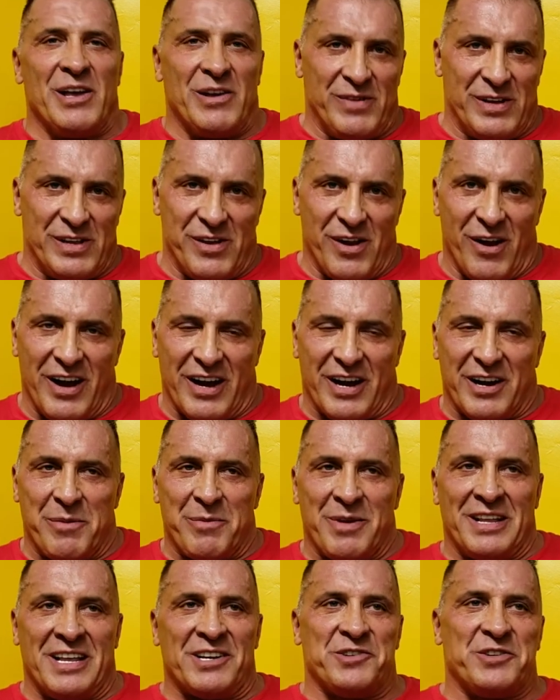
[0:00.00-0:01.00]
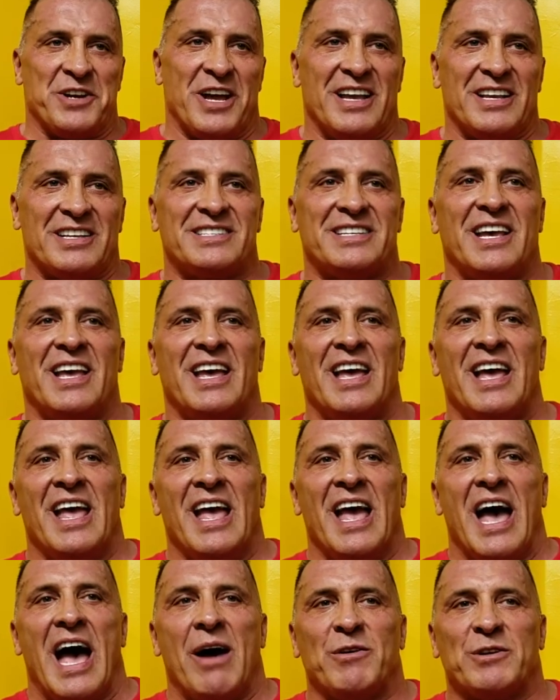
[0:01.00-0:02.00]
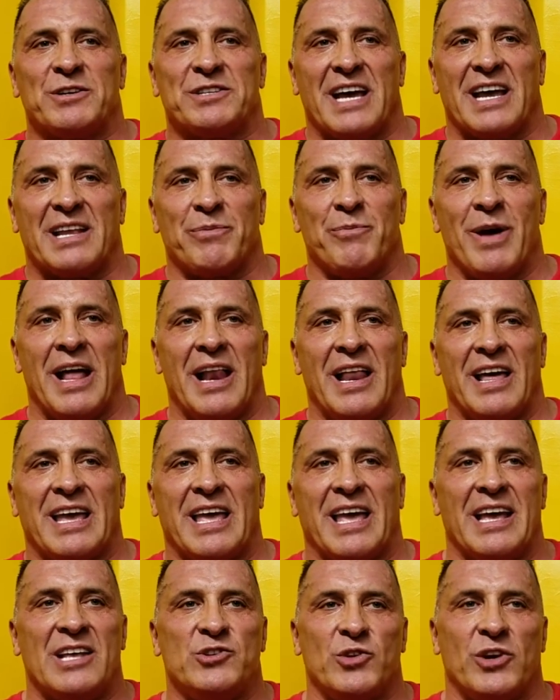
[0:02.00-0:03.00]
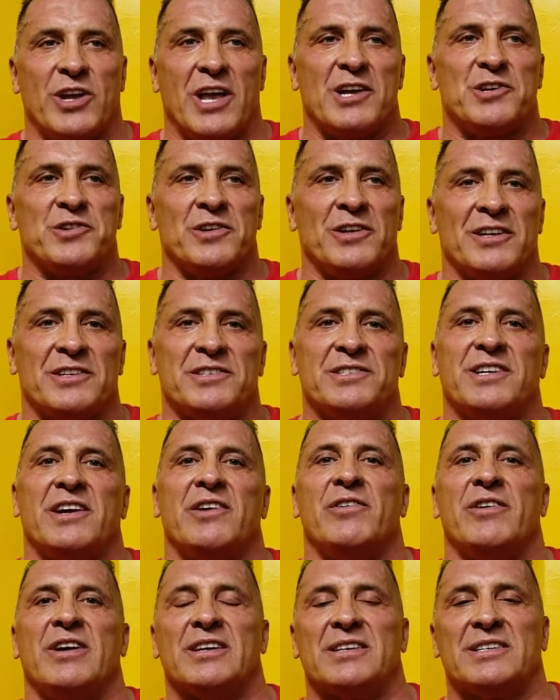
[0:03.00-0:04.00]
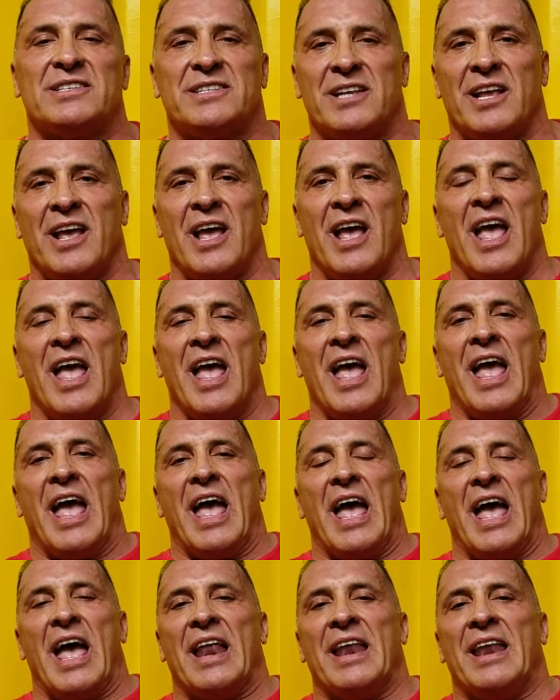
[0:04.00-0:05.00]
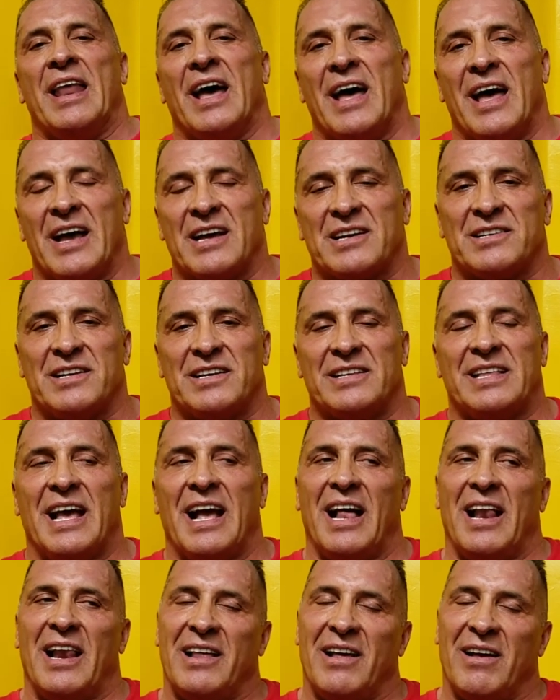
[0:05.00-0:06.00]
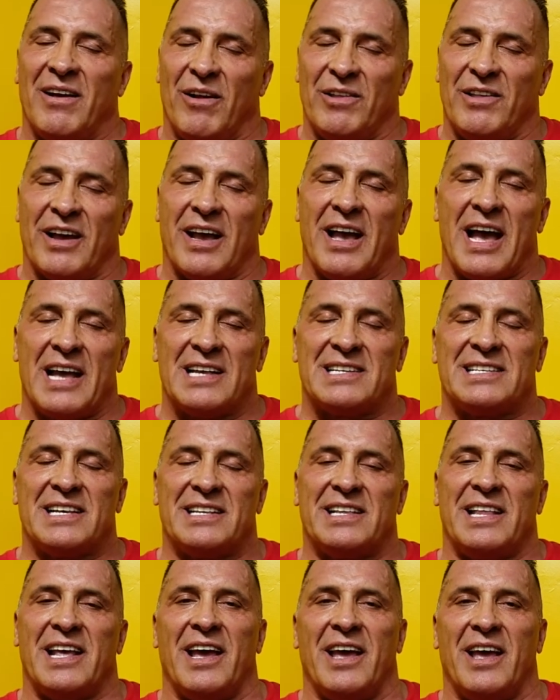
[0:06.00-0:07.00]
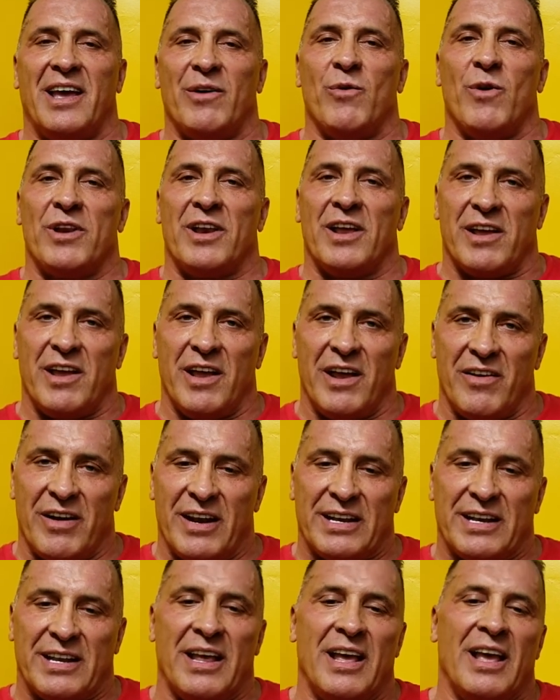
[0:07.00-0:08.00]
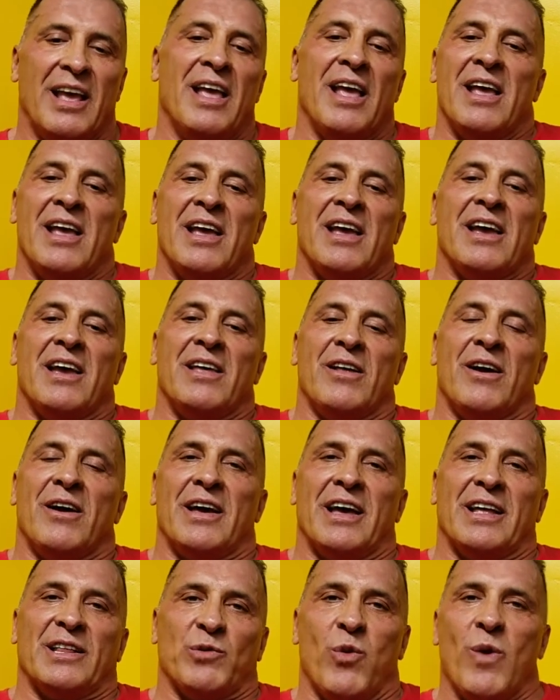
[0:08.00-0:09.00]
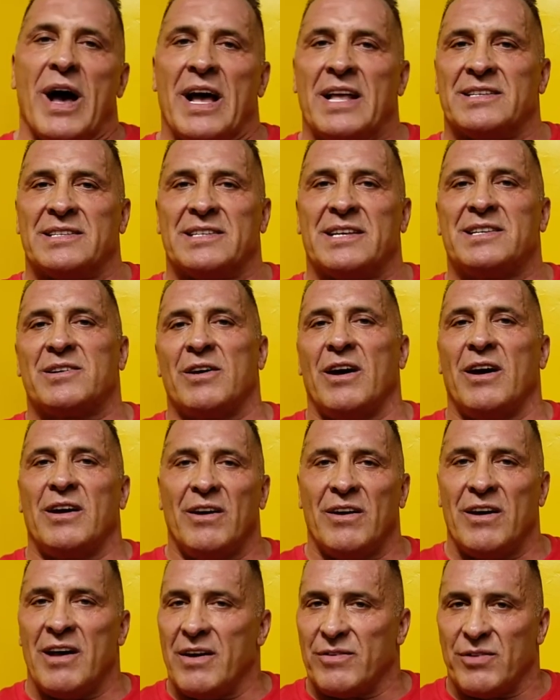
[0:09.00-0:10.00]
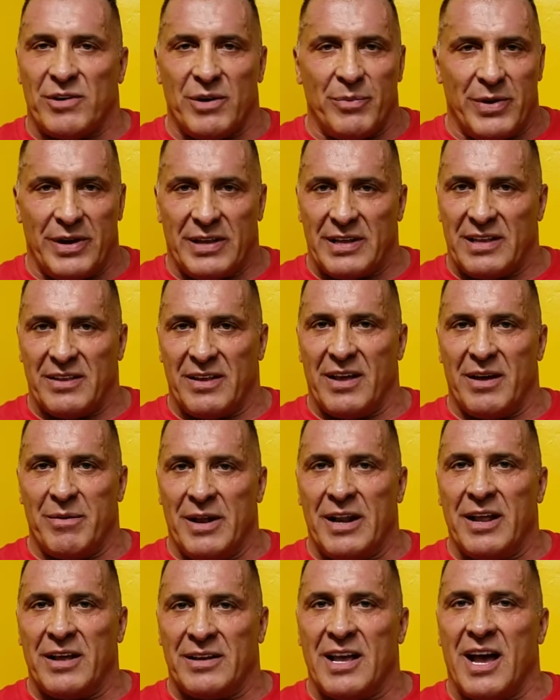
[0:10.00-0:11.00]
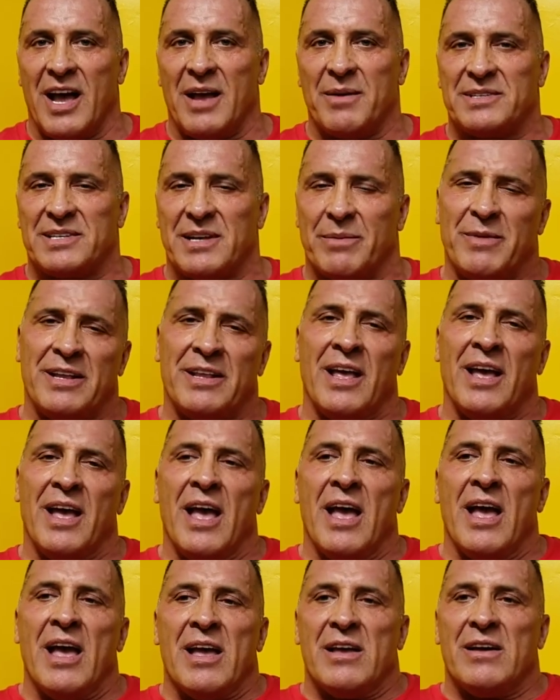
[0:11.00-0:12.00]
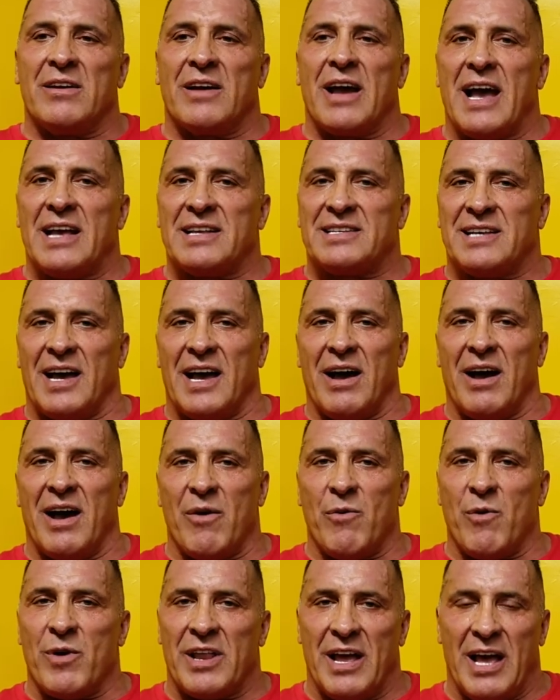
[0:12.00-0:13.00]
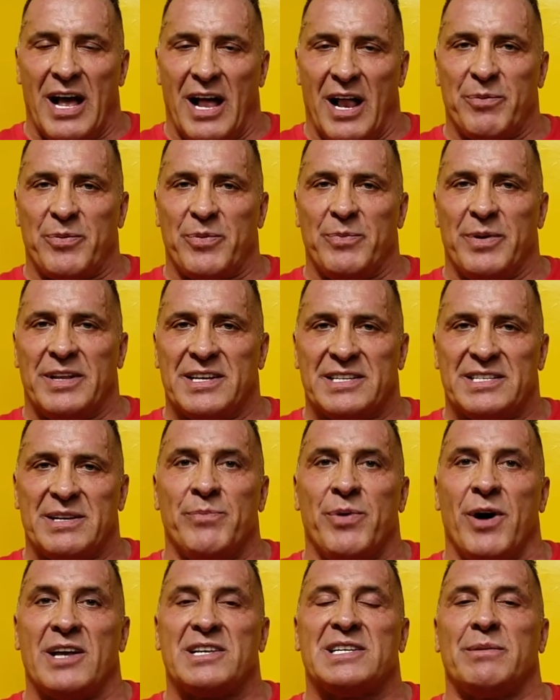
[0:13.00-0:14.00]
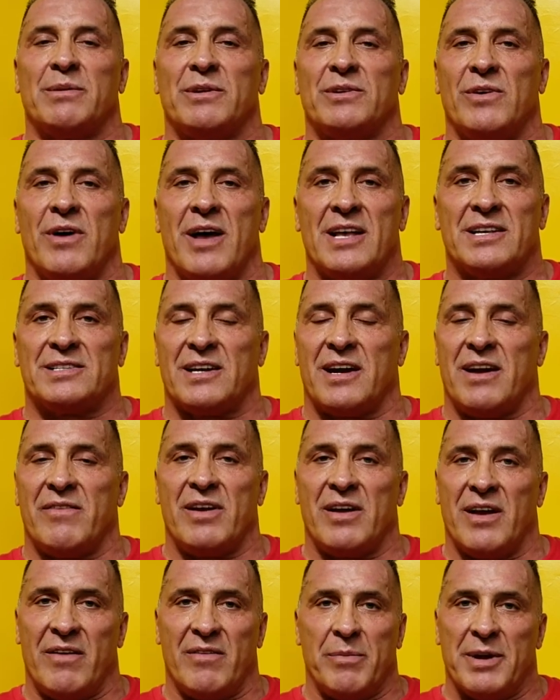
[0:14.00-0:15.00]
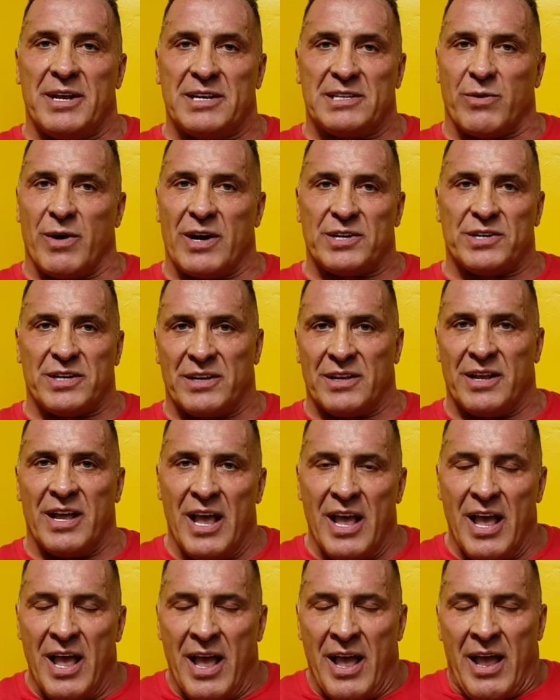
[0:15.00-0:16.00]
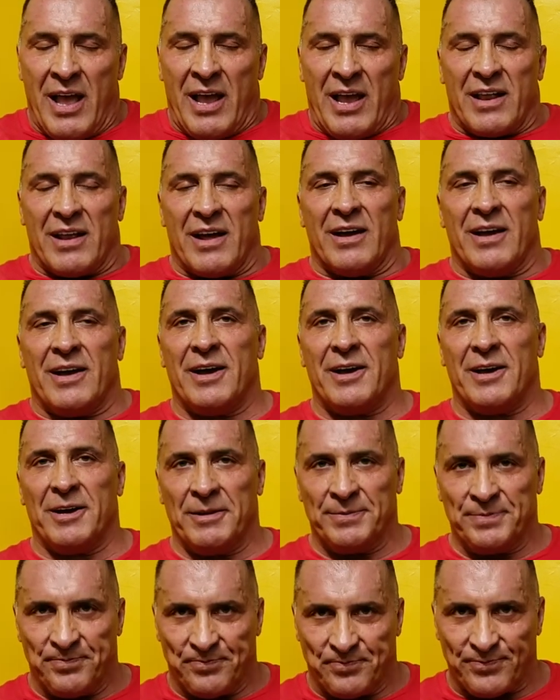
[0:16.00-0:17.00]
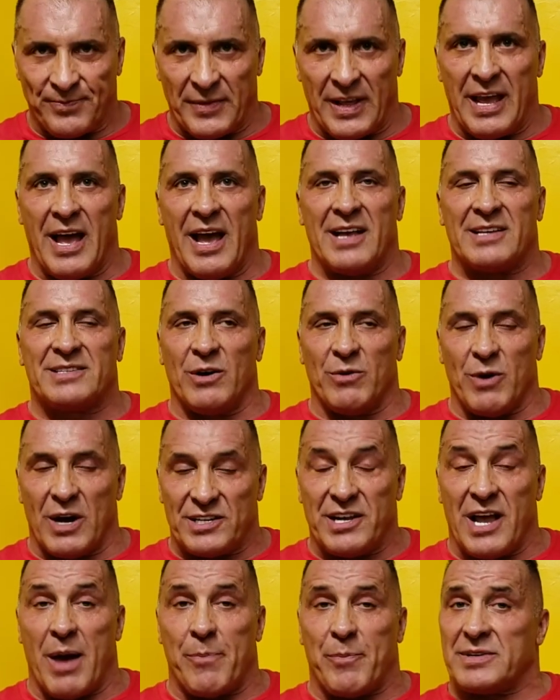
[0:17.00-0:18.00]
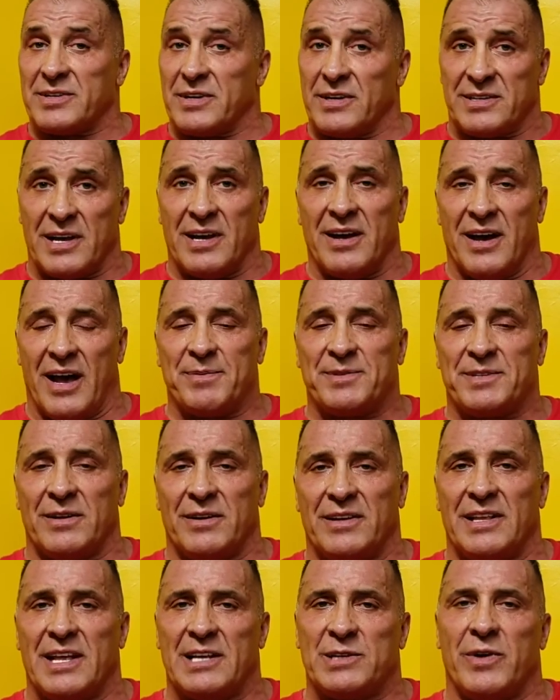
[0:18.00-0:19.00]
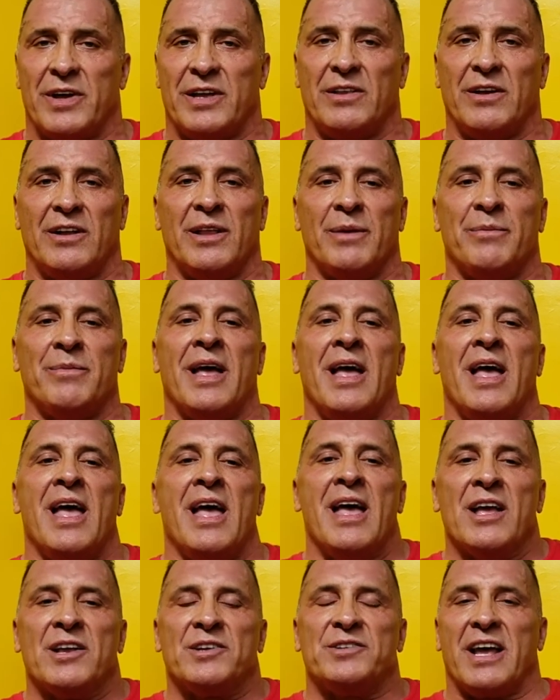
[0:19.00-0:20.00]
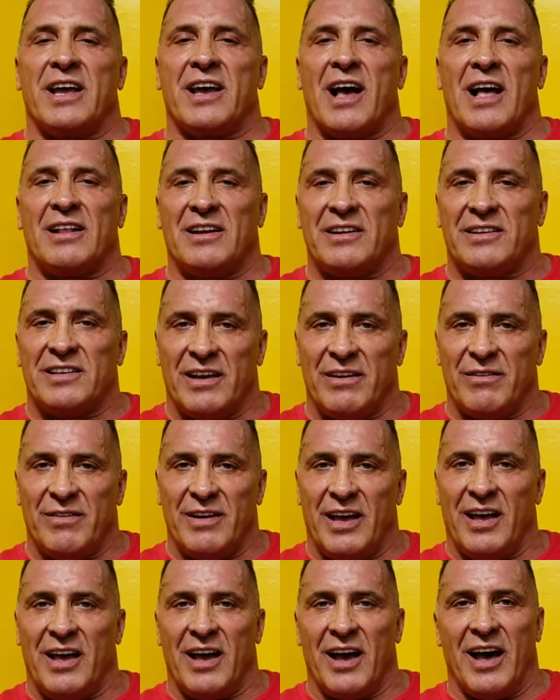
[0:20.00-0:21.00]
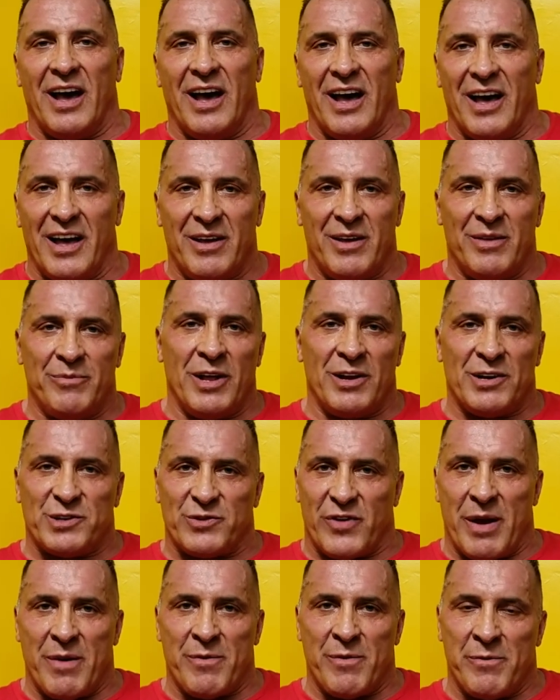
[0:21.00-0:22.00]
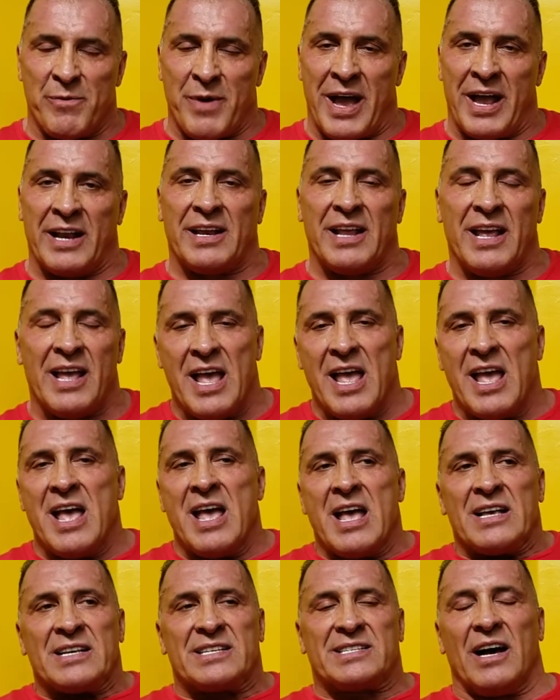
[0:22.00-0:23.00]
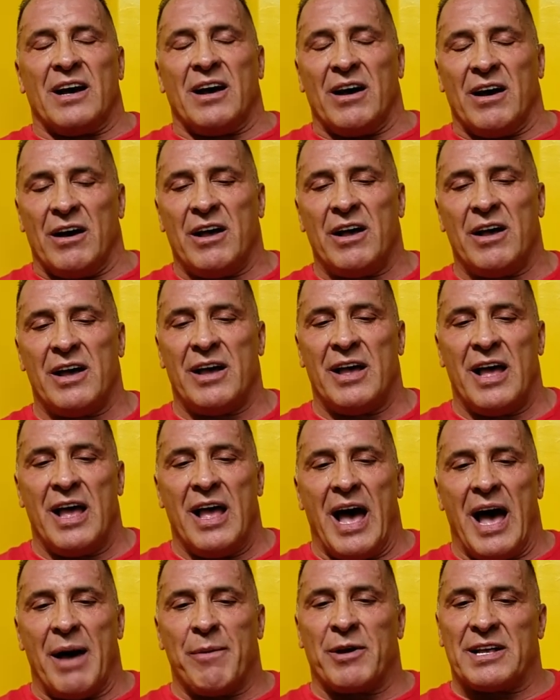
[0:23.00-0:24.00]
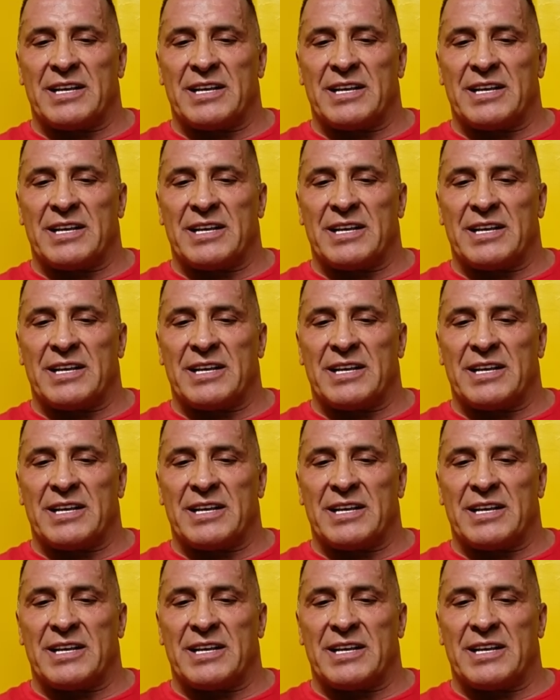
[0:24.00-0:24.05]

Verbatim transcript: Video Agreement and Jay's, I will start my like educational series. Awesome. And uh, actually tell all the guys that they want to hear it, you know, at once. So I don't have to repeat it a million times. I mean, you guys, uh, I want to help, but it's impossible to answer every, everybody's question. So watch uh, the episodes. Yeah, so watch the episodes. So absolutely, that's what I told them. Jay Cutler TV, uh, Beginner's Frame of Mind. Right. So I'm